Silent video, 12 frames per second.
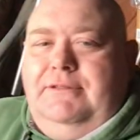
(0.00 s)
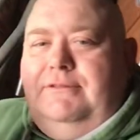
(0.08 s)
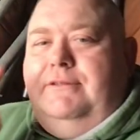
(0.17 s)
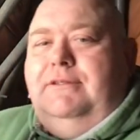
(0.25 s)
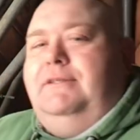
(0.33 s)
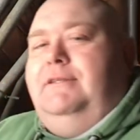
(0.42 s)

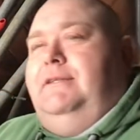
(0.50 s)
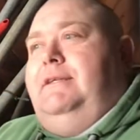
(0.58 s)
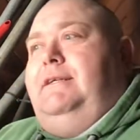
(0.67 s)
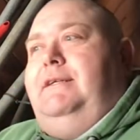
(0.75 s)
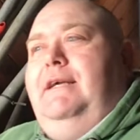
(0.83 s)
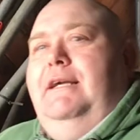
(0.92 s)
trying to
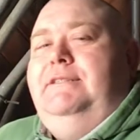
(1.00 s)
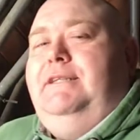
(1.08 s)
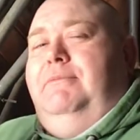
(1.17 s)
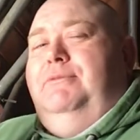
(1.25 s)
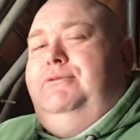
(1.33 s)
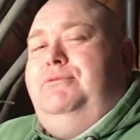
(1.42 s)
catch
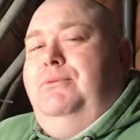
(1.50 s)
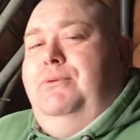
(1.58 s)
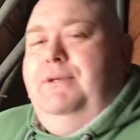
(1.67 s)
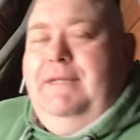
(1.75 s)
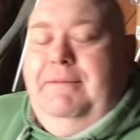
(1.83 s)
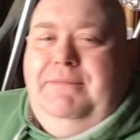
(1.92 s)
up who's
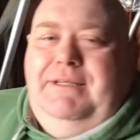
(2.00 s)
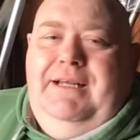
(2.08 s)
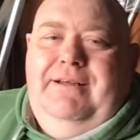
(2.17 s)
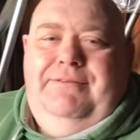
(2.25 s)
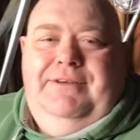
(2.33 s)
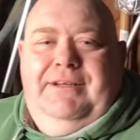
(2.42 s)
walking up and
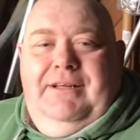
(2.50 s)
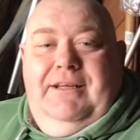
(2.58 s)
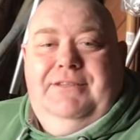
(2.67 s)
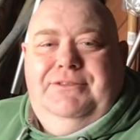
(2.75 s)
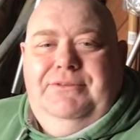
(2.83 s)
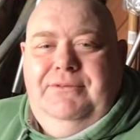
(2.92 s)
down,
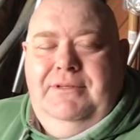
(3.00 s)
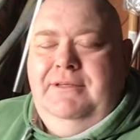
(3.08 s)
that's all.